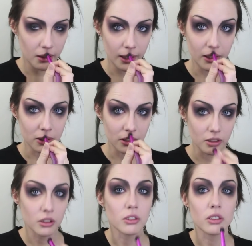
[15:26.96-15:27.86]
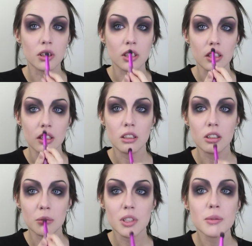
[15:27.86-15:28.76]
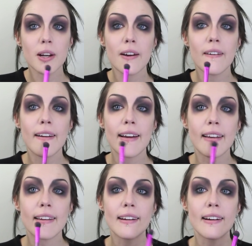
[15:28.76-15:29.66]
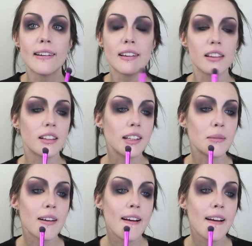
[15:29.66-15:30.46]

I also go through the cupid's bow and under the lip.